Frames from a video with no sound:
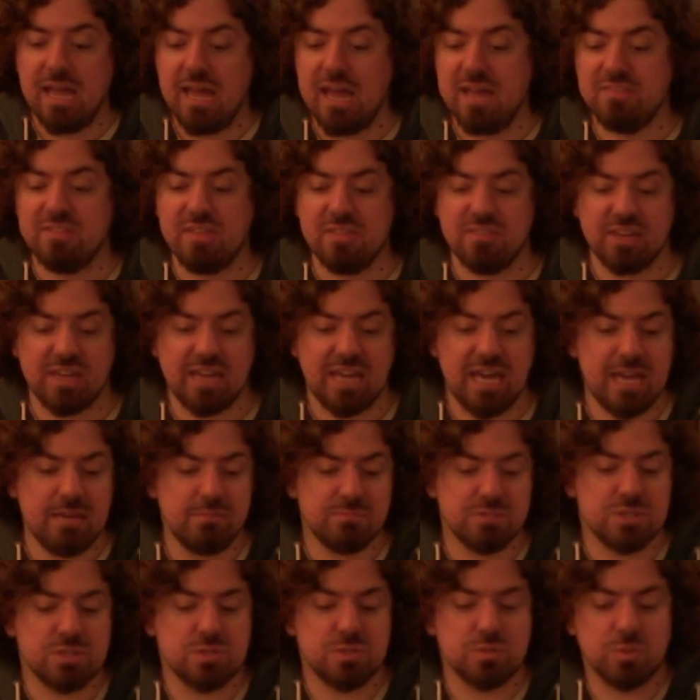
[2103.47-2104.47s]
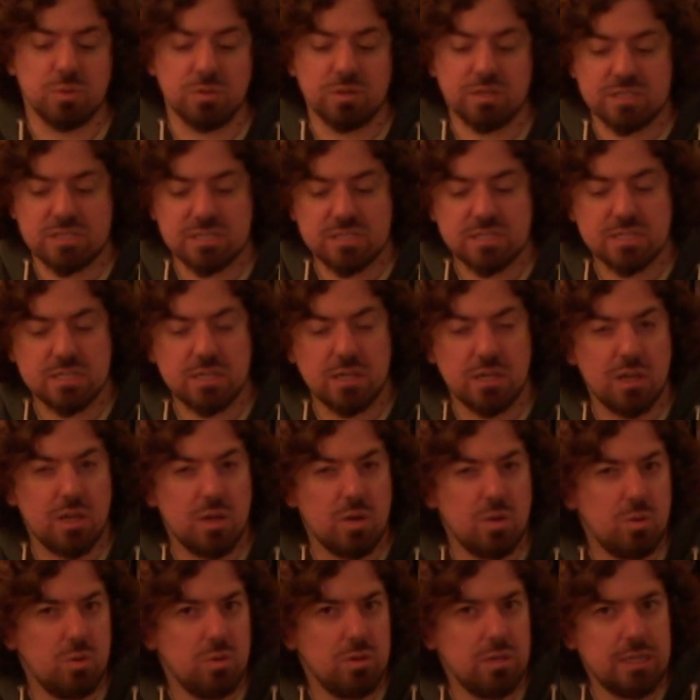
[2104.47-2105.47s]
and then the game sort of
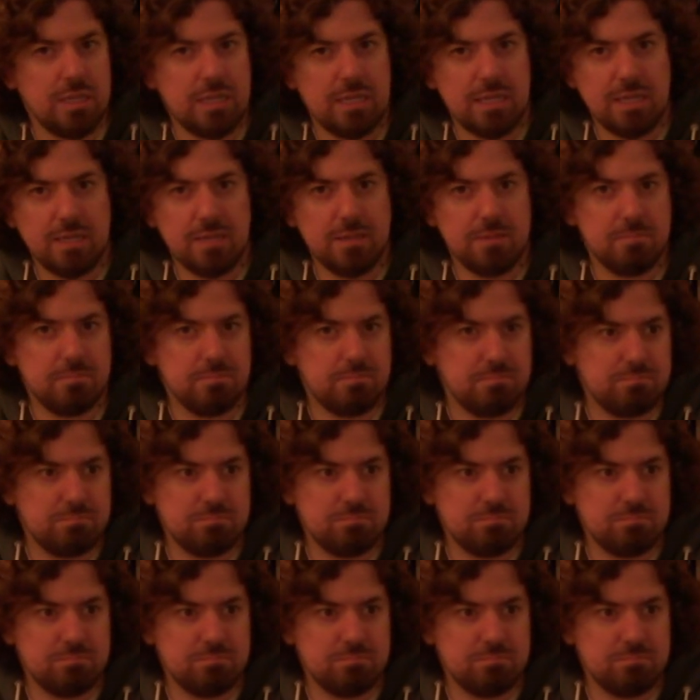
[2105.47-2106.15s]
slowly